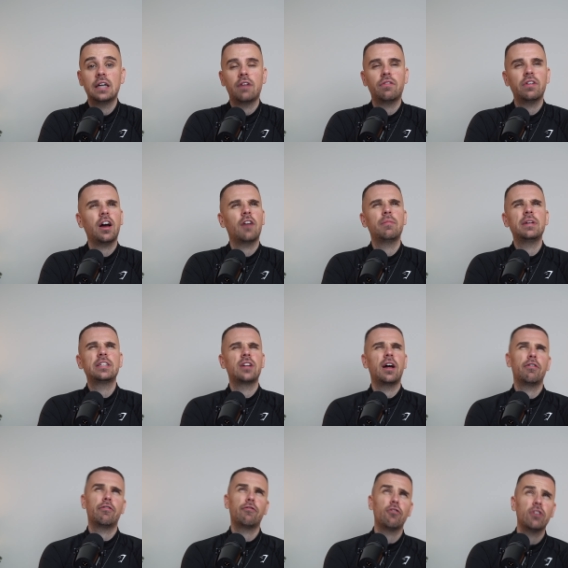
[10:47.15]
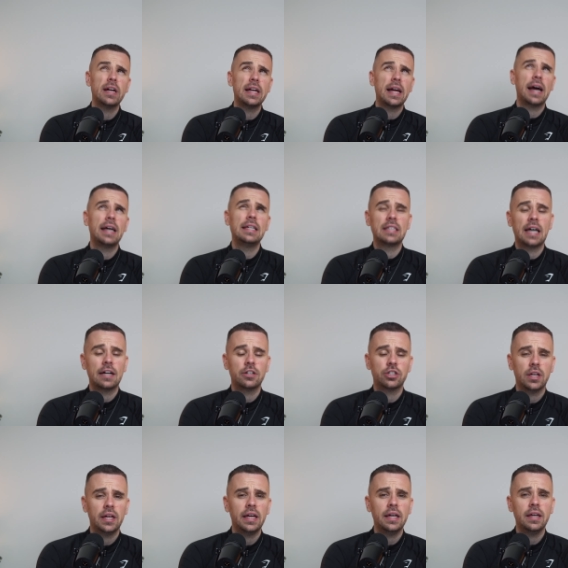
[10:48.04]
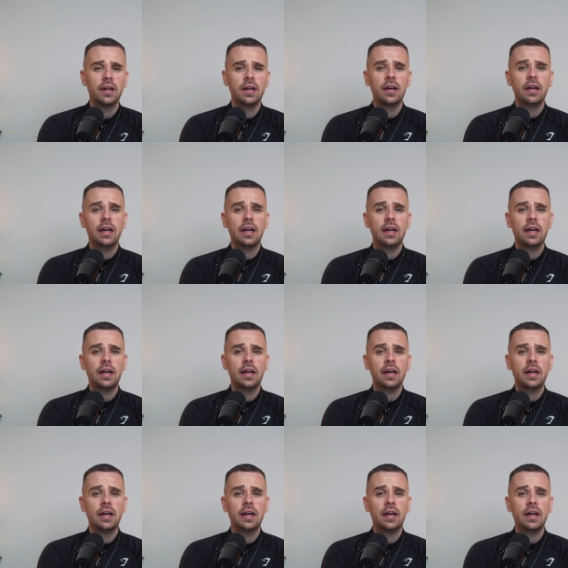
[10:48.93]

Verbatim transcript: I think I've missed like three days actually.